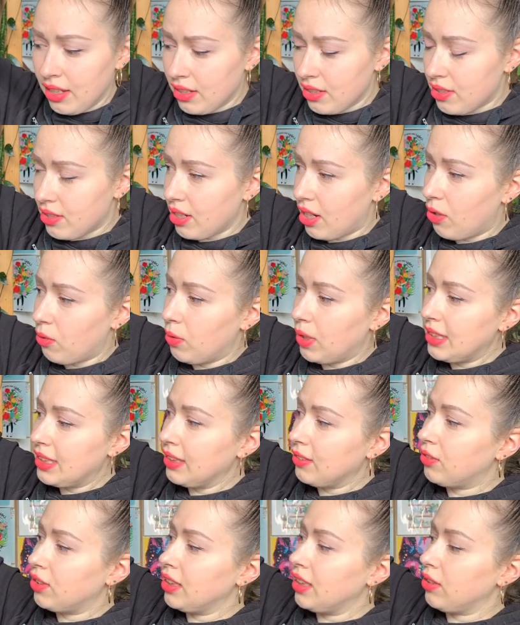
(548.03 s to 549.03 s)
So what
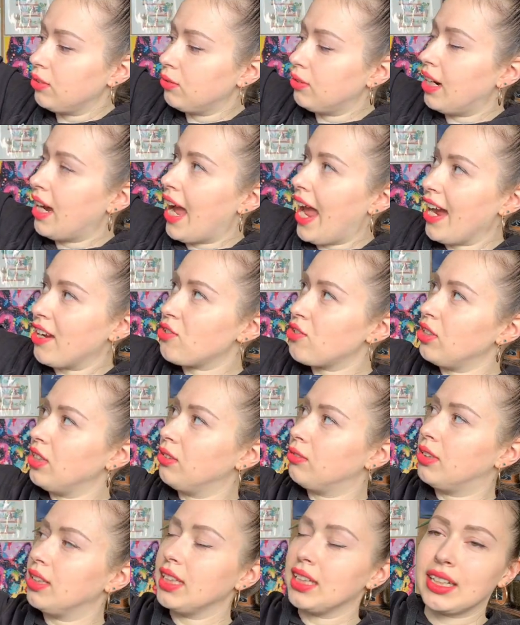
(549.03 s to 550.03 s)
I want to do, I
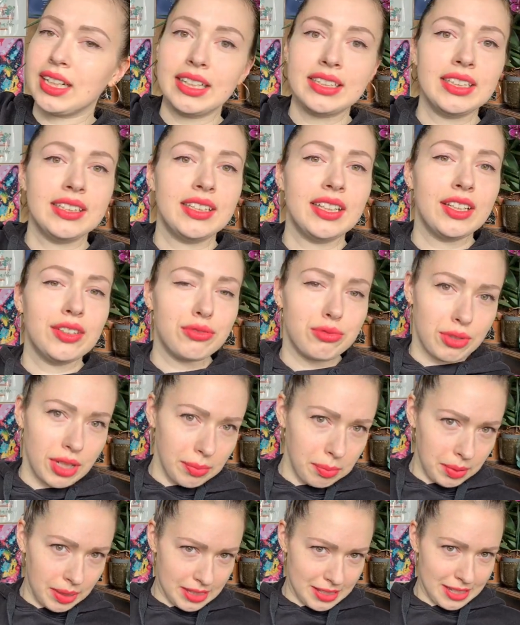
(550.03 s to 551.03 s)
actually want to cut it in
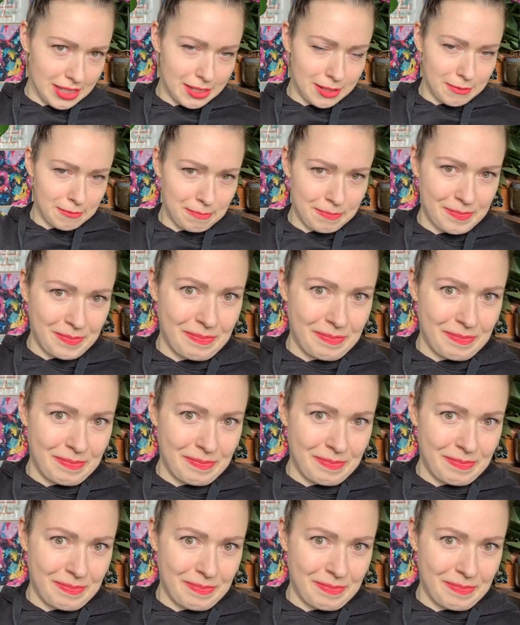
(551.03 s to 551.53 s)
three pieces.